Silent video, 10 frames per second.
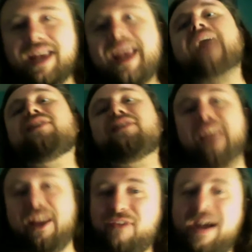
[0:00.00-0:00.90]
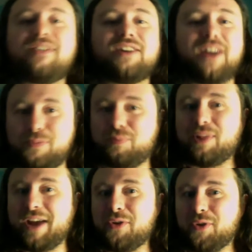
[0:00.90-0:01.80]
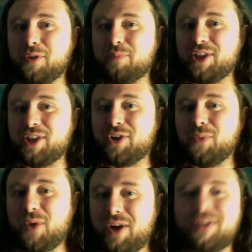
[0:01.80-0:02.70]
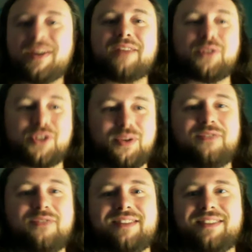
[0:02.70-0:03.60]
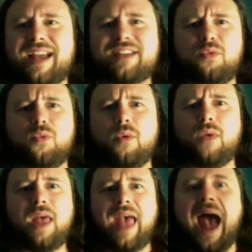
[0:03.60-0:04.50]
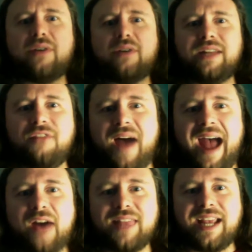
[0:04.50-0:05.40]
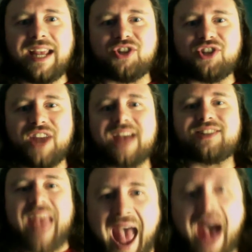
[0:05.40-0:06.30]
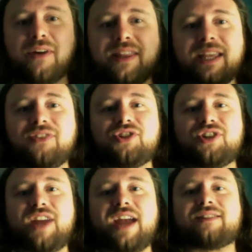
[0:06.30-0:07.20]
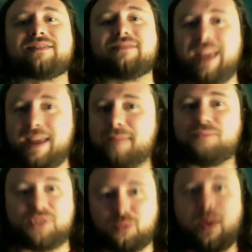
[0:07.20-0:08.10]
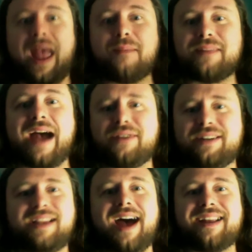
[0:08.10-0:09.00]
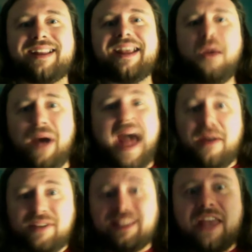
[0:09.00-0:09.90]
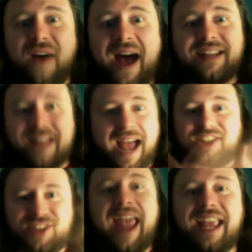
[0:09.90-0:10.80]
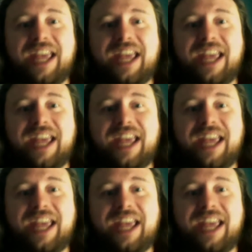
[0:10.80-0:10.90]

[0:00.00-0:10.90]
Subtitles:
And then they found another player who could breathe underwater and retrieved it. And the guy's like, well, how did they get the chest? How did they get the chest? They swam down and got it. Well, how did they find it? I sank it.